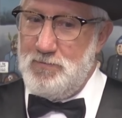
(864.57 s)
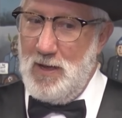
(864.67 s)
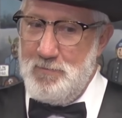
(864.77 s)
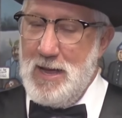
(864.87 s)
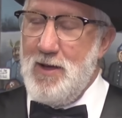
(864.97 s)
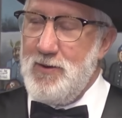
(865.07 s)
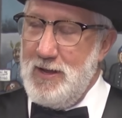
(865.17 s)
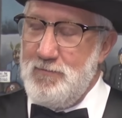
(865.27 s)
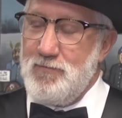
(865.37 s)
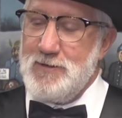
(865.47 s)
about
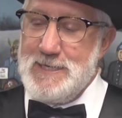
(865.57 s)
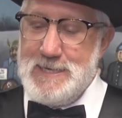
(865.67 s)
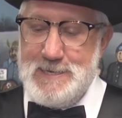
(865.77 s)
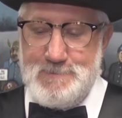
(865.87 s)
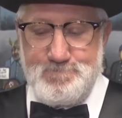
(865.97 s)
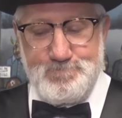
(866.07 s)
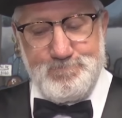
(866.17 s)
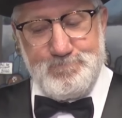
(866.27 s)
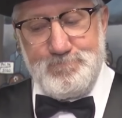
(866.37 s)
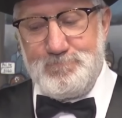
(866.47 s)
every,
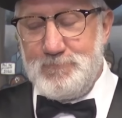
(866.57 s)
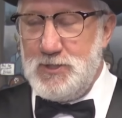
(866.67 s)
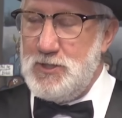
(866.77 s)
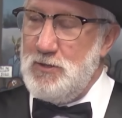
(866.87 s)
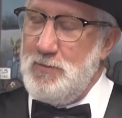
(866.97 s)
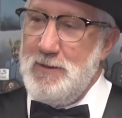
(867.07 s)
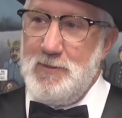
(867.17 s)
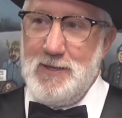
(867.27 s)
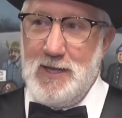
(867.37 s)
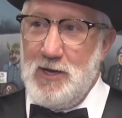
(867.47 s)
maybe
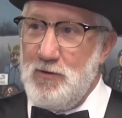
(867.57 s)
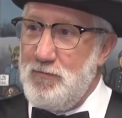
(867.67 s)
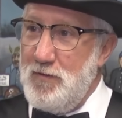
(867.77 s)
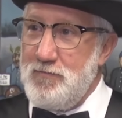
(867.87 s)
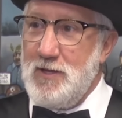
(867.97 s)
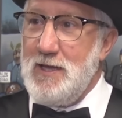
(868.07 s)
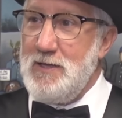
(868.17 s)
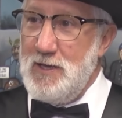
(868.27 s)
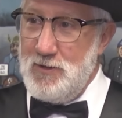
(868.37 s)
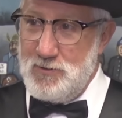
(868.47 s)
10 or 15
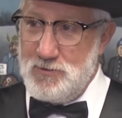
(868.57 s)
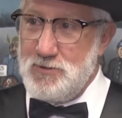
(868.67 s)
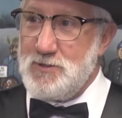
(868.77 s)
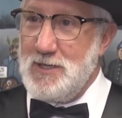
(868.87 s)
years,